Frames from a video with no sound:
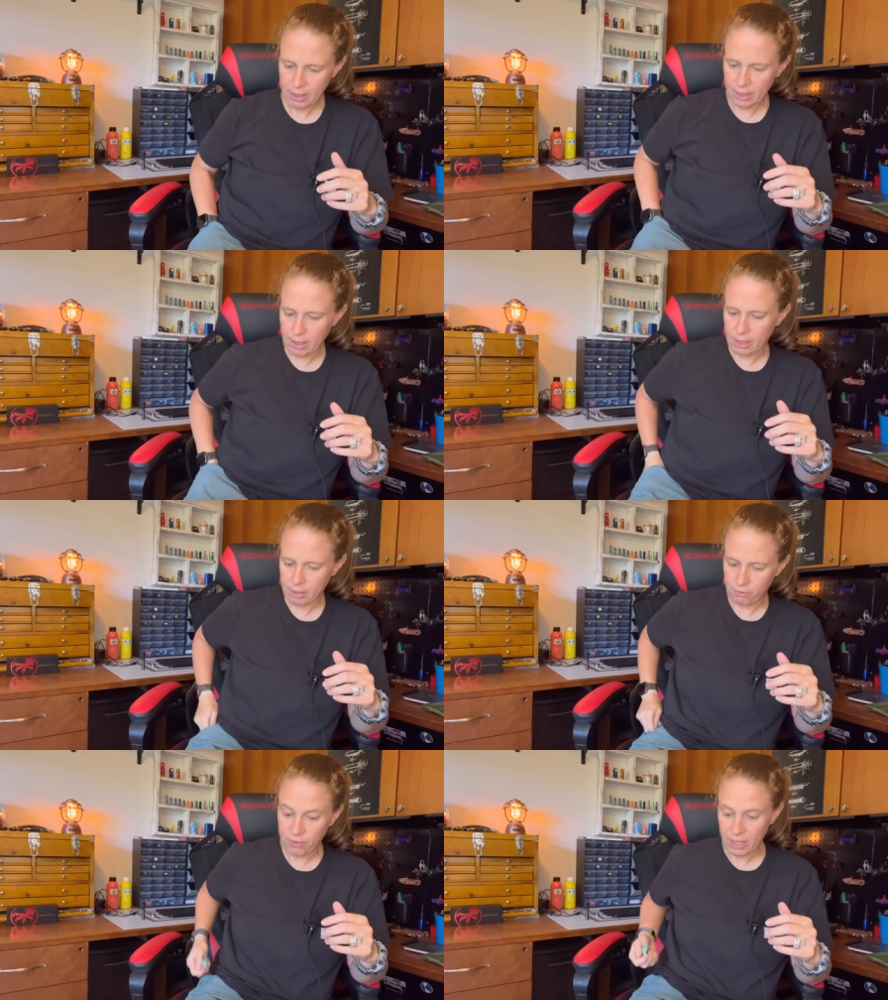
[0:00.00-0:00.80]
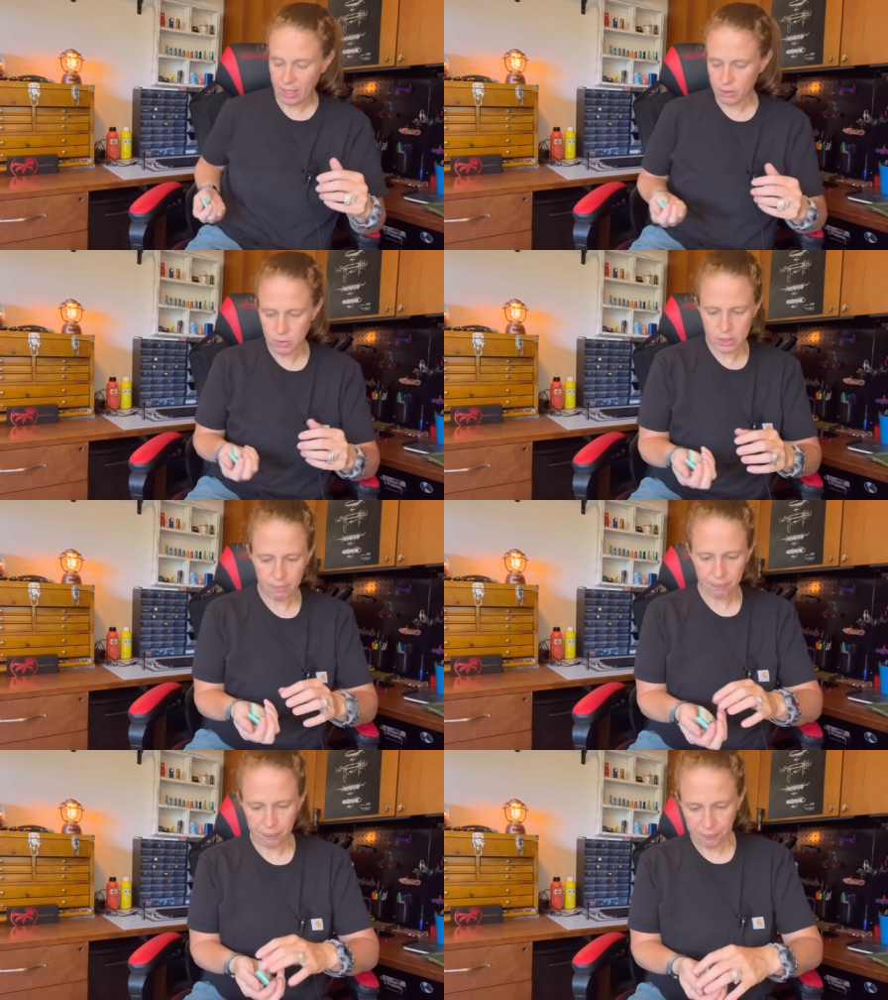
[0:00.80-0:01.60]
uh, videos
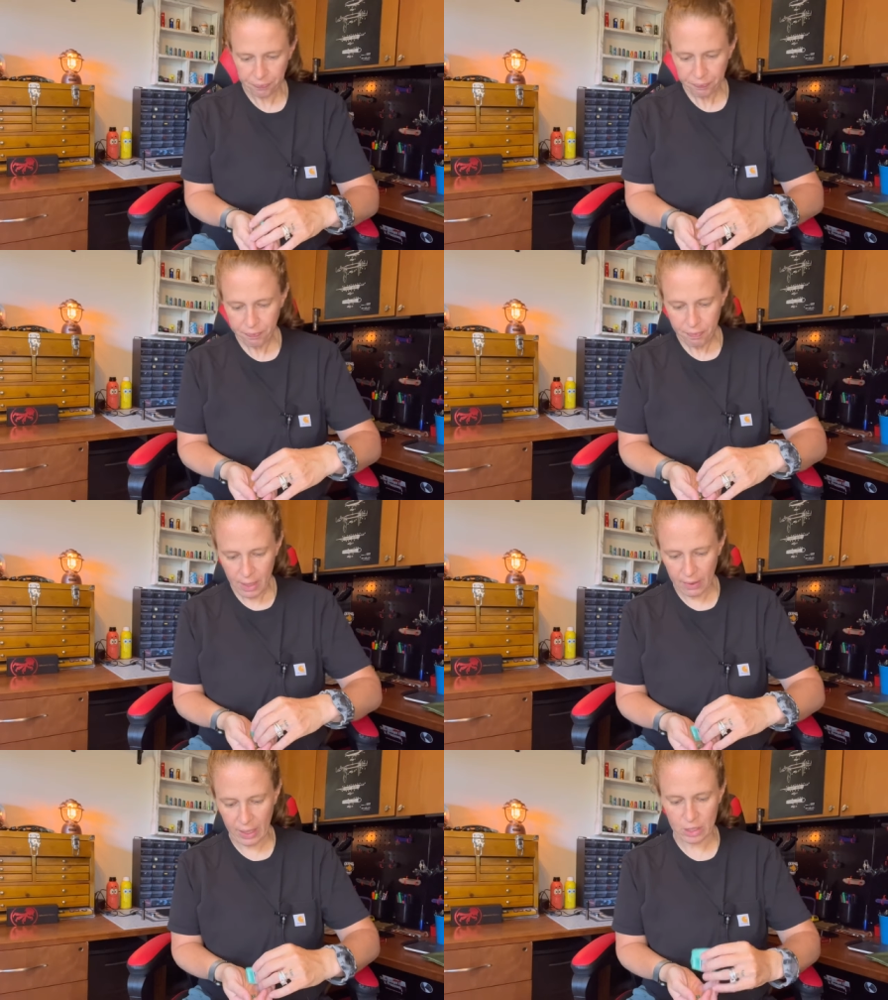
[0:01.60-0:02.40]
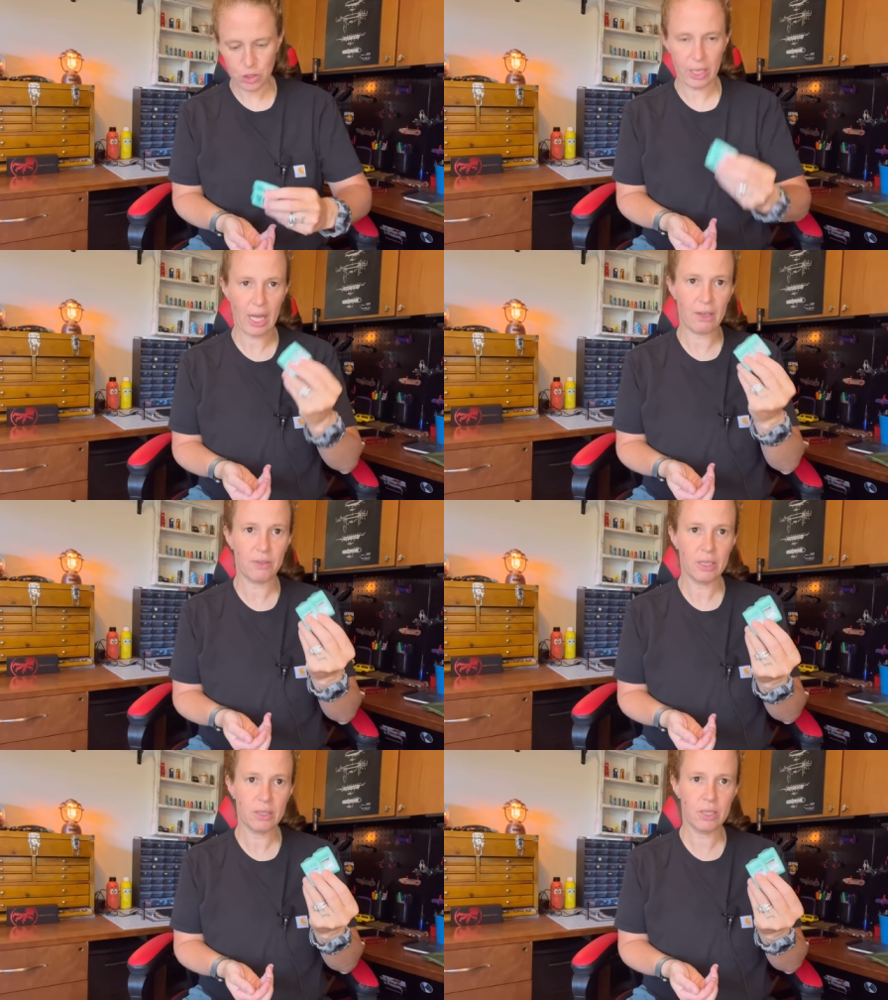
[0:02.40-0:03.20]
and I actually have
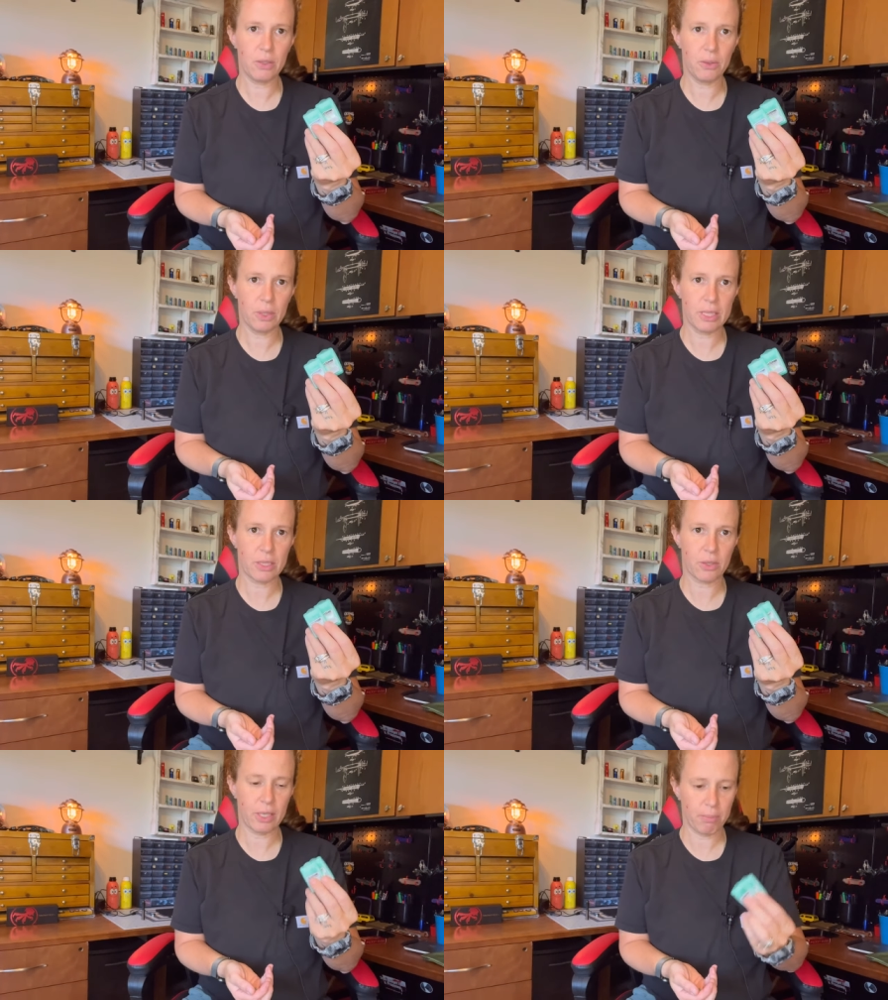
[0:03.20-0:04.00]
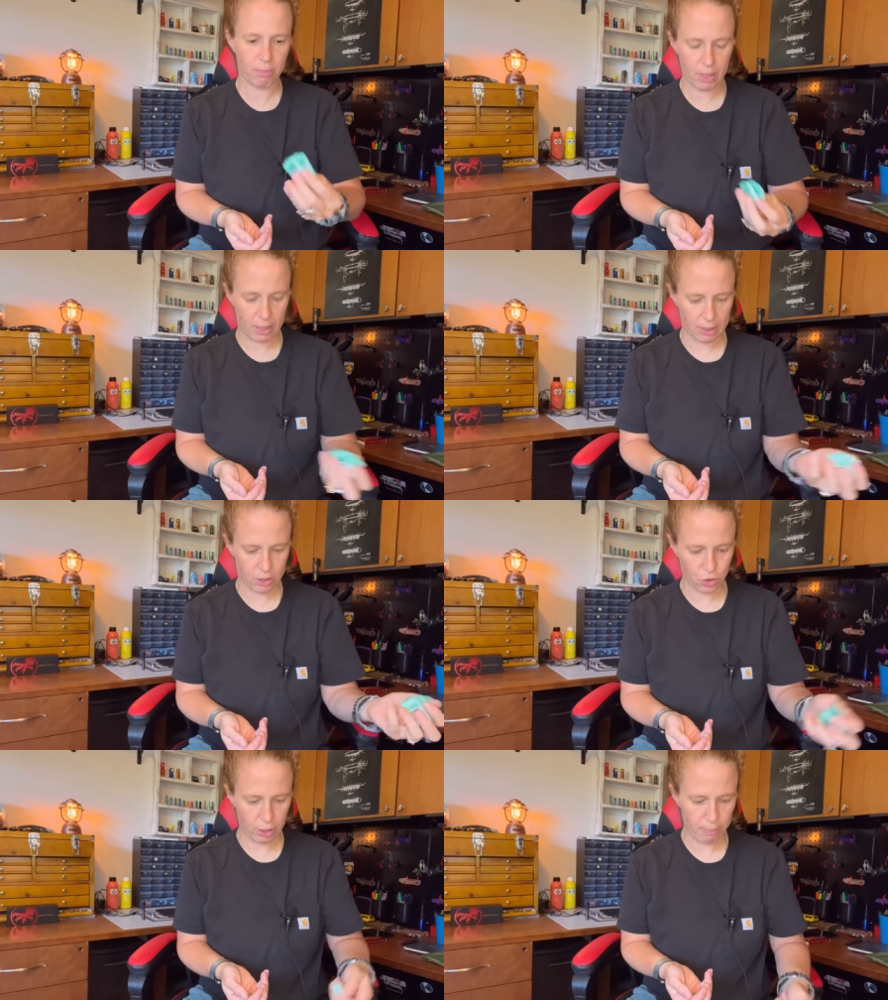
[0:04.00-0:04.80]
two Listerine uh,
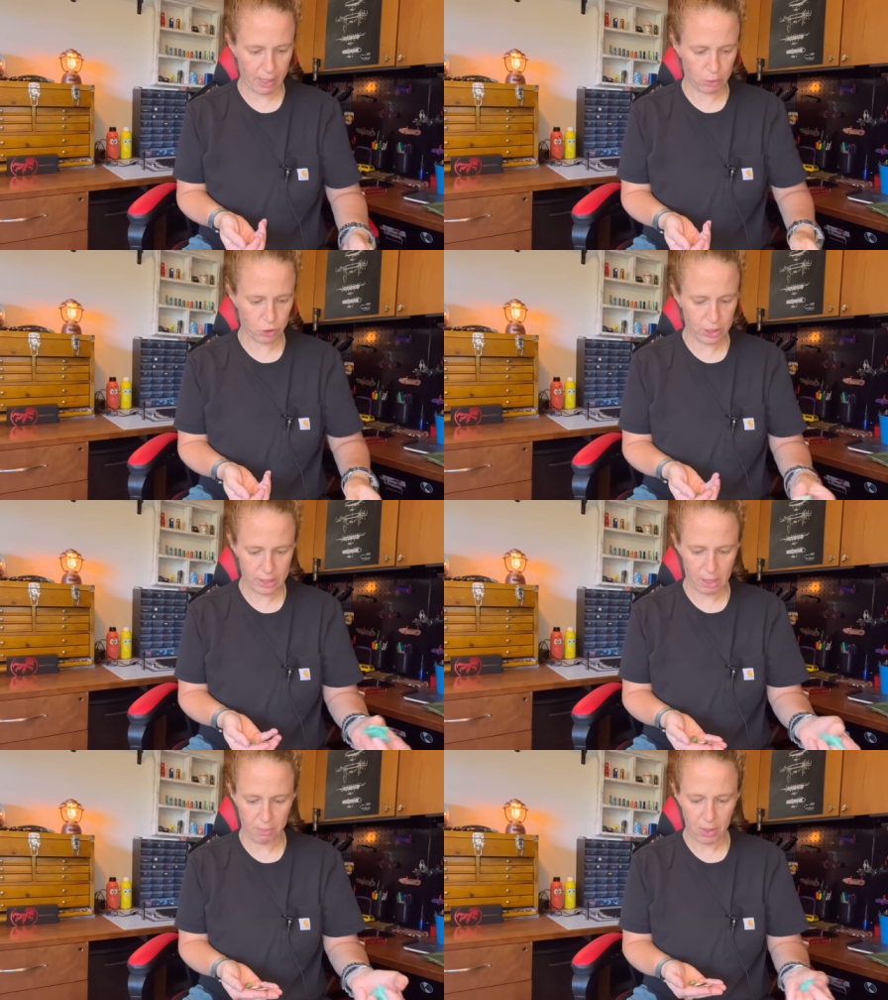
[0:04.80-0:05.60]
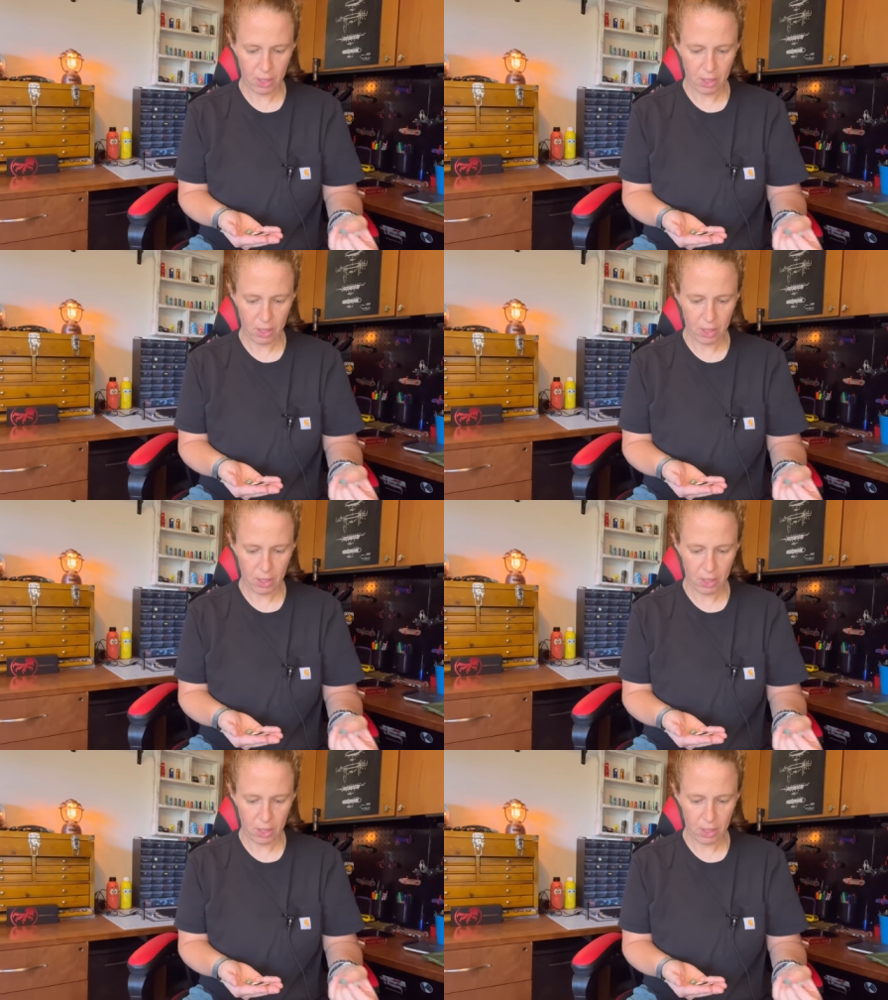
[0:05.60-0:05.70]
strip pouches I'm